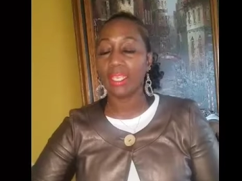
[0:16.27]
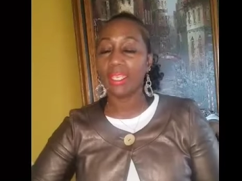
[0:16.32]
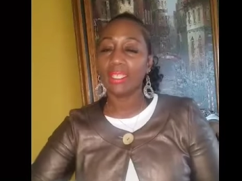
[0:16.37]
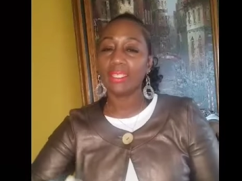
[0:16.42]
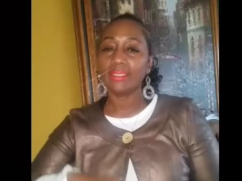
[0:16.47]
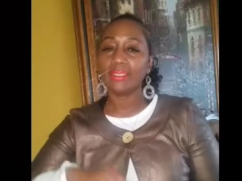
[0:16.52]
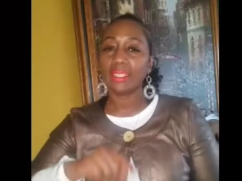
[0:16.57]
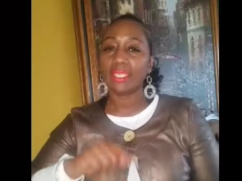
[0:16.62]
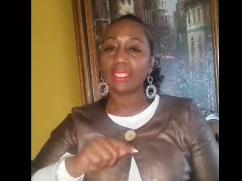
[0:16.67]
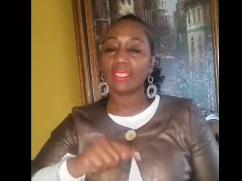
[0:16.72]

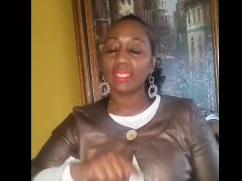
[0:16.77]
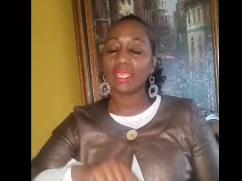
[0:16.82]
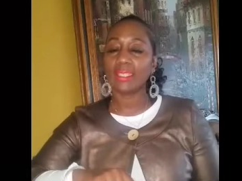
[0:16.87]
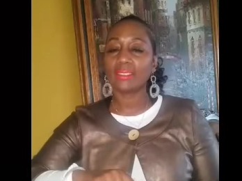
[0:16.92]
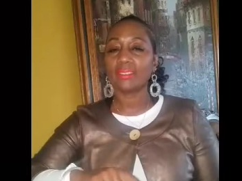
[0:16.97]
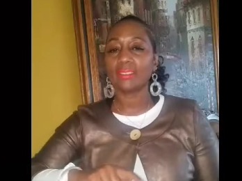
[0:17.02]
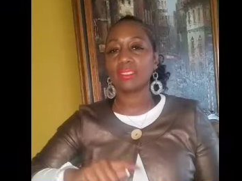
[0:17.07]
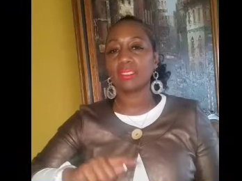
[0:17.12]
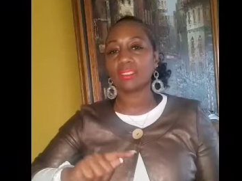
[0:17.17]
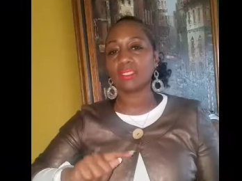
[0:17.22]
He said in
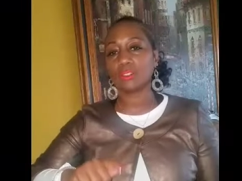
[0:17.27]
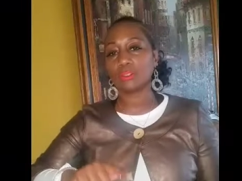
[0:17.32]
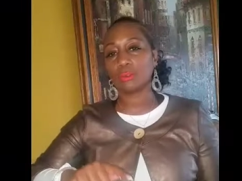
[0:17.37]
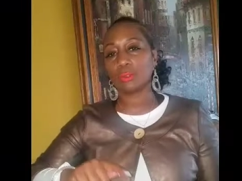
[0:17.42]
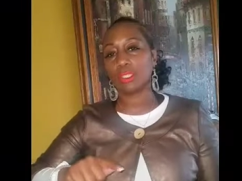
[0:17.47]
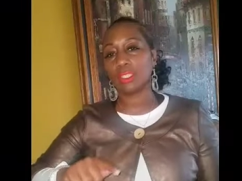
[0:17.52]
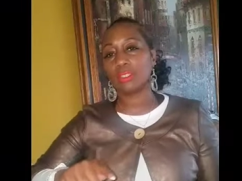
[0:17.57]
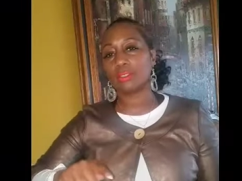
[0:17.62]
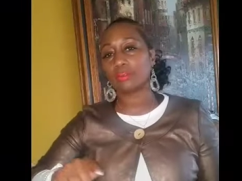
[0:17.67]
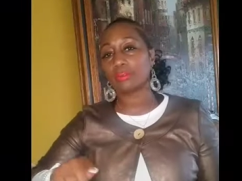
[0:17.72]
Exodus
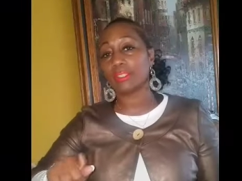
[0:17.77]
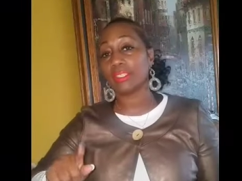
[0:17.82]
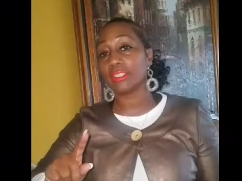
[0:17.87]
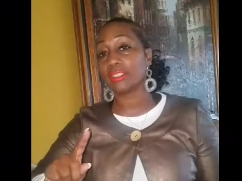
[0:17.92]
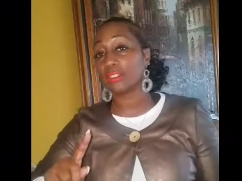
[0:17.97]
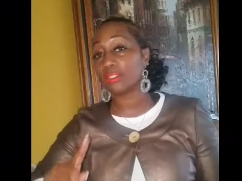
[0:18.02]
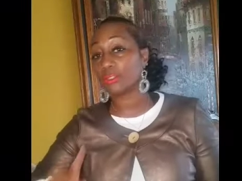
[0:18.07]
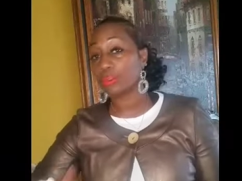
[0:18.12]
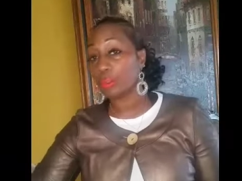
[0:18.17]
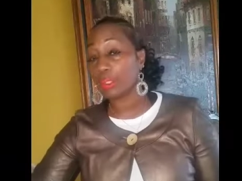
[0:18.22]
23
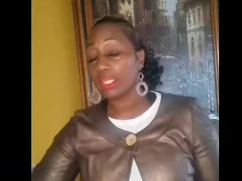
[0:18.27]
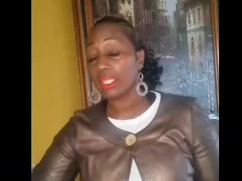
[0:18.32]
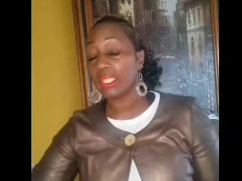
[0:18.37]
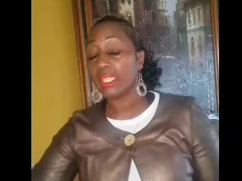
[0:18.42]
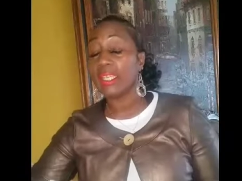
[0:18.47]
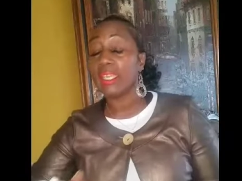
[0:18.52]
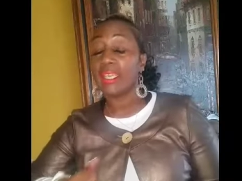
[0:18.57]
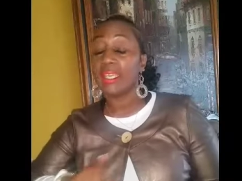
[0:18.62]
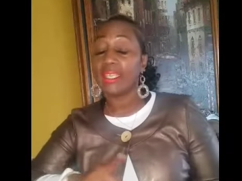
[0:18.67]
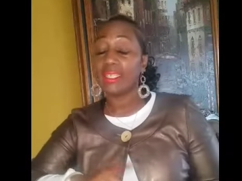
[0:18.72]
and
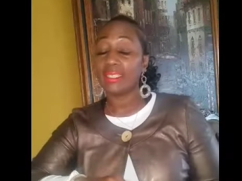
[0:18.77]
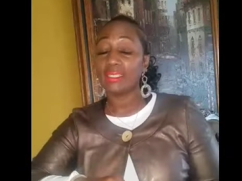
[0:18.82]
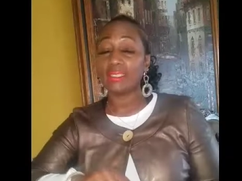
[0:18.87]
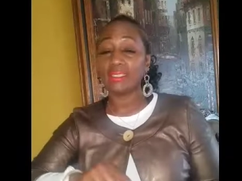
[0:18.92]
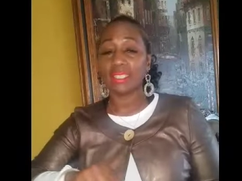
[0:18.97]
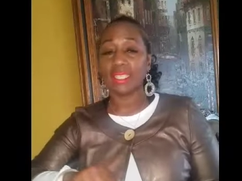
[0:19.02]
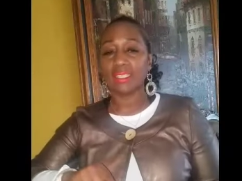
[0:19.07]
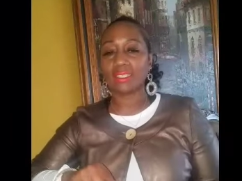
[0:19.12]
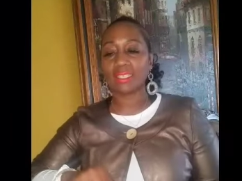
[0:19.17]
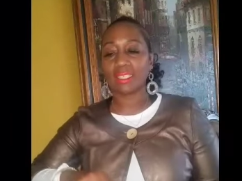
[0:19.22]
20, He
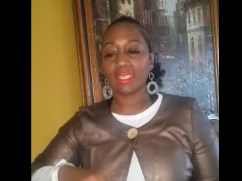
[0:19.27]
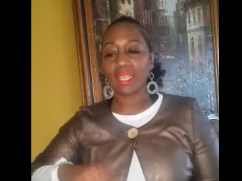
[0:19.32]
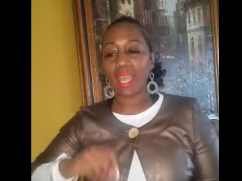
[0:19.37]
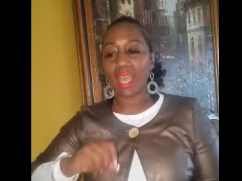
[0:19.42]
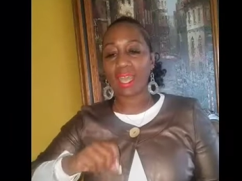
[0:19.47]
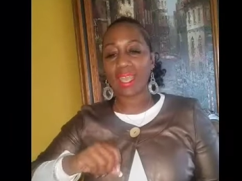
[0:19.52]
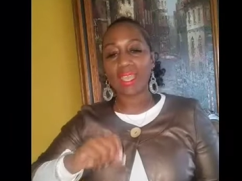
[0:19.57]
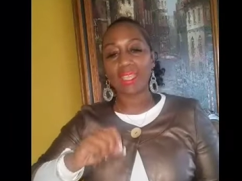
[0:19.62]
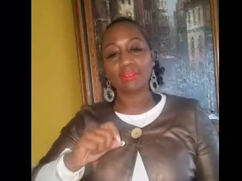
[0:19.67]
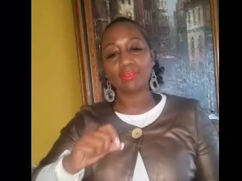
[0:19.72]
said that
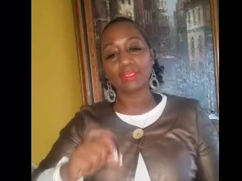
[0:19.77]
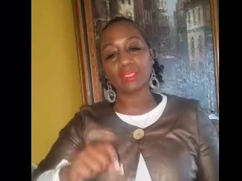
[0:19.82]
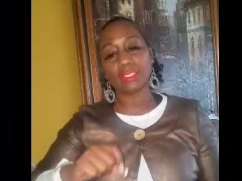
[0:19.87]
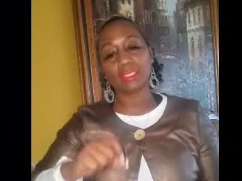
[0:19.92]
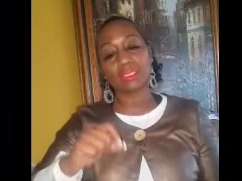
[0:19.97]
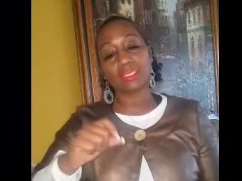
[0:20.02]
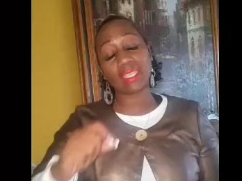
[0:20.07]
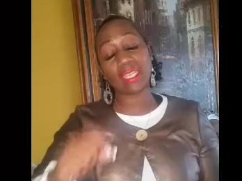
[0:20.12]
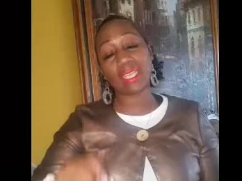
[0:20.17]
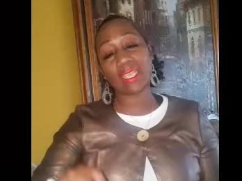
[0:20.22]
I have
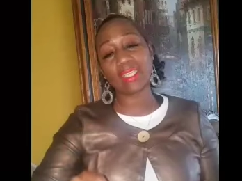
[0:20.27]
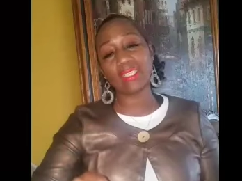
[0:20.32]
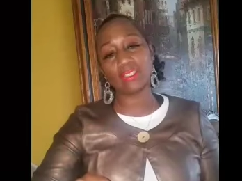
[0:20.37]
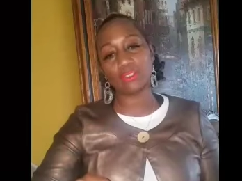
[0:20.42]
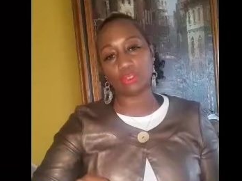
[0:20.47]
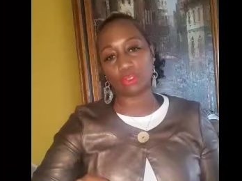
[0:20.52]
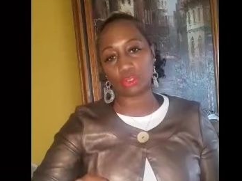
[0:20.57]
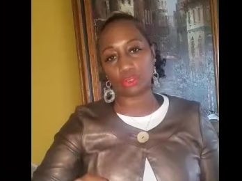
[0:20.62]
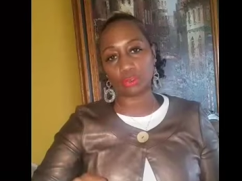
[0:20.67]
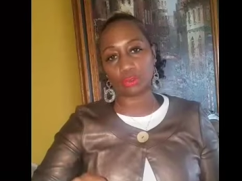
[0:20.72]
sent an
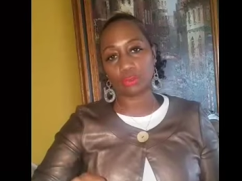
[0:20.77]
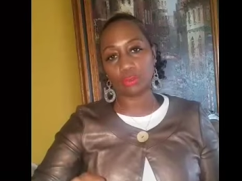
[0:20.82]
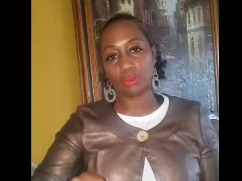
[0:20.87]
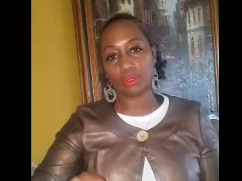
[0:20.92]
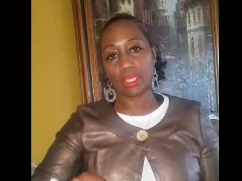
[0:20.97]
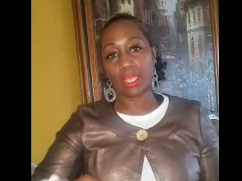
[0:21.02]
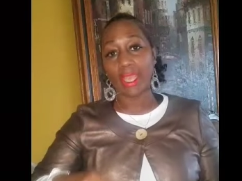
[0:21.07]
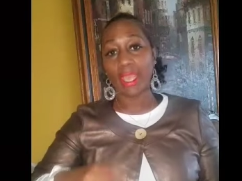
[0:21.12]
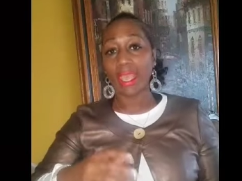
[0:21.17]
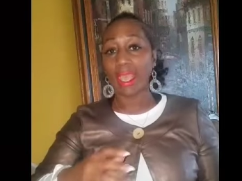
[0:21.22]
angel
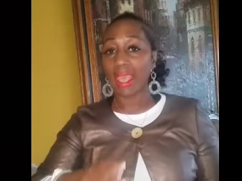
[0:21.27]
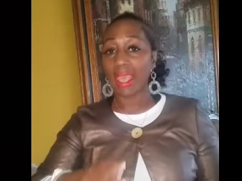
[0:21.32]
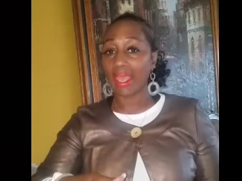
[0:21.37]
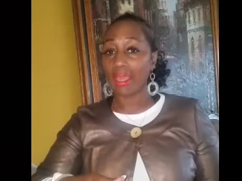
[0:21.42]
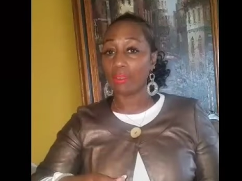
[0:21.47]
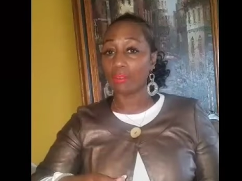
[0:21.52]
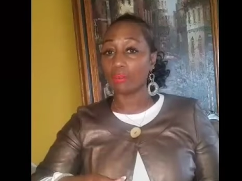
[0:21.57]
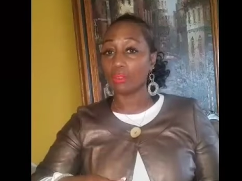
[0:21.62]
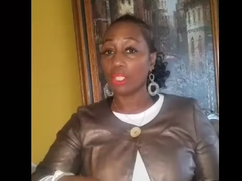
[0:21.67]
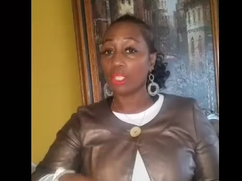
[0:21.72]

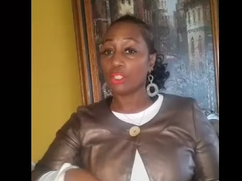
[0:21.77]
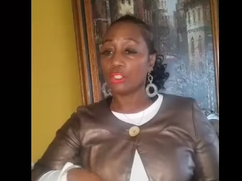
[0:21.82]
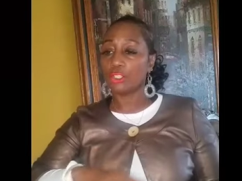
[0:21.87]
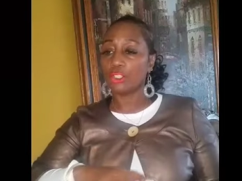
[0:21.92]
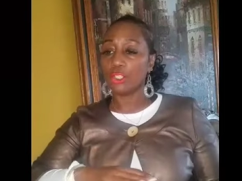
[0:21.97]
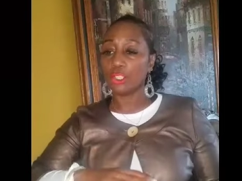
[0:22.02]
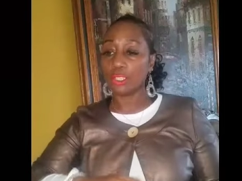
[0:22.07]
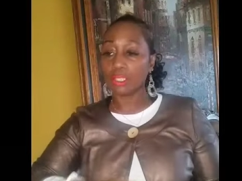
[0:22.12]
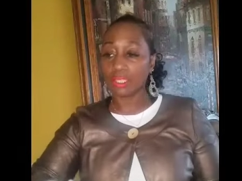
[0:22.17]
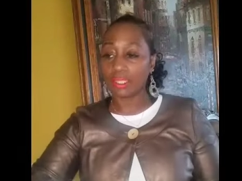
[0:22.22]
out
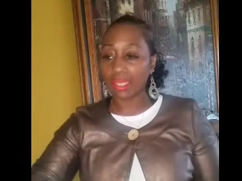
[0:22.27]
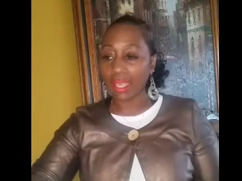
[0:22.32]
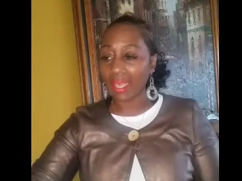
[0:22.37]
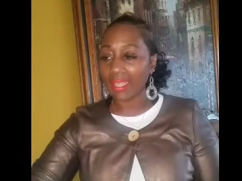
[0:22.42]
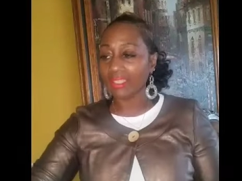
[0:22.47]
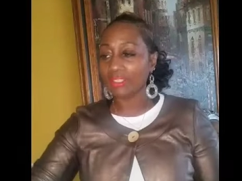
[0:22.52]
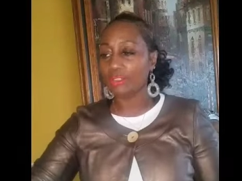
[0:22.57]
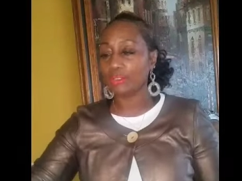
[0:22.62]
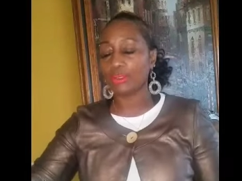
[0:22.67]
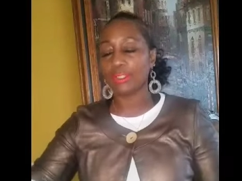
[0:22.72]
to
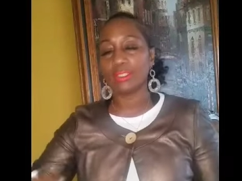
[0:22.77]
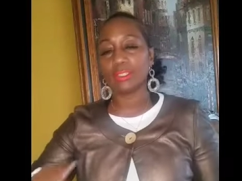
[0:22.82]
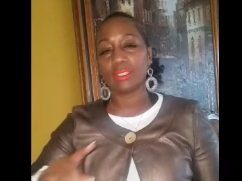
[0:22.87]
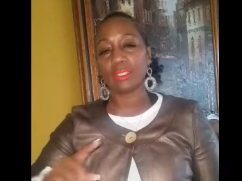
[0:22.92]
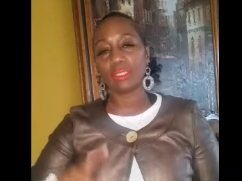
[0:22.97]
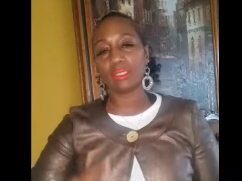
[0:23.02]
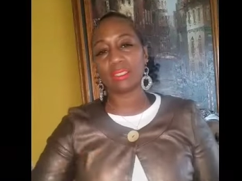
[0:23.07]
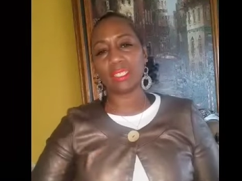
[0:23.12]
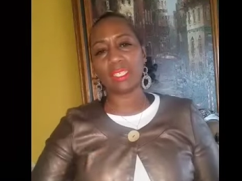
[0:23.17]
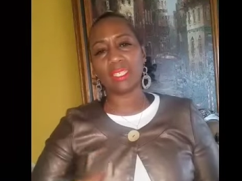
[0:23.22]
guide you
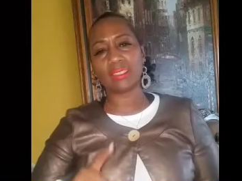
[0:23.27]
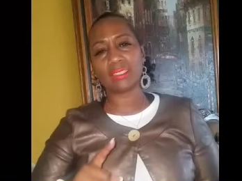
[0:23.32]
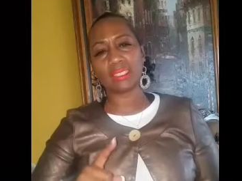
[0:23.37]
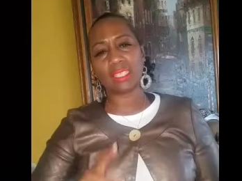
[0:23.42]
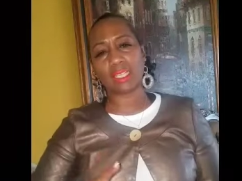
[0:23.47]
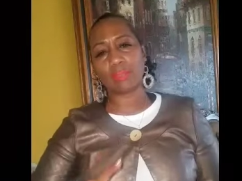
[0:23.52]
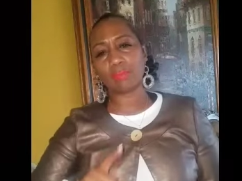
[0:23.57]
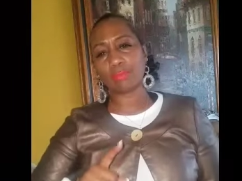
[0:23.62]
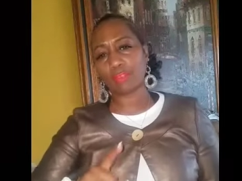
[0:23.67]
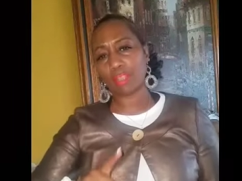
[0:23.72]
into the land
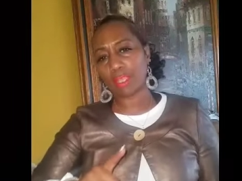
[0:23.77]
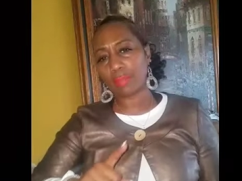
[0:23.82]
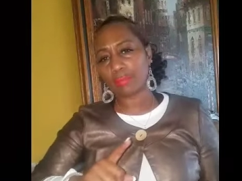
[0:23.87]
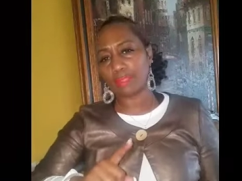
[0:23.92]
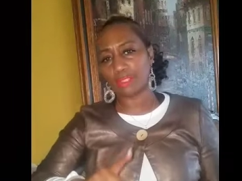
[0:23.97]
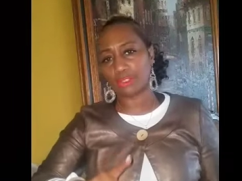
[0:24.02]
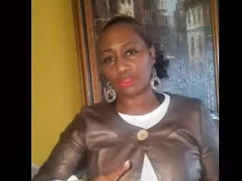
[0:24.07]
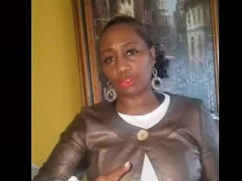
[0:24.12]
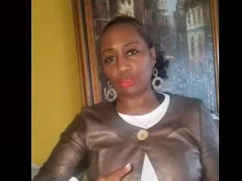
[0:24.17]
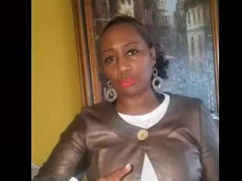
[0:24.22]
that I
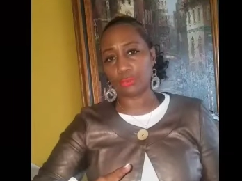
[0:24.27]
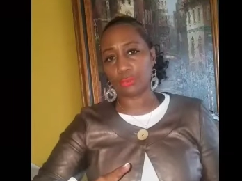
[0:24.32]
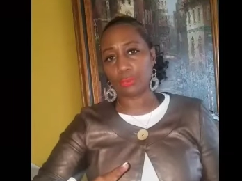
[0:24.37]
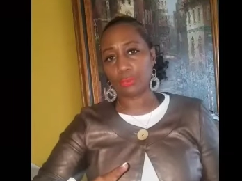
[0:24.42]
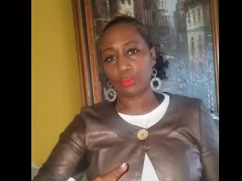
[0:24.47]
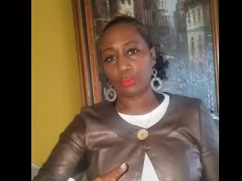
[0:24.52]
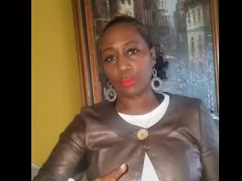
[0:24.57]
promised you.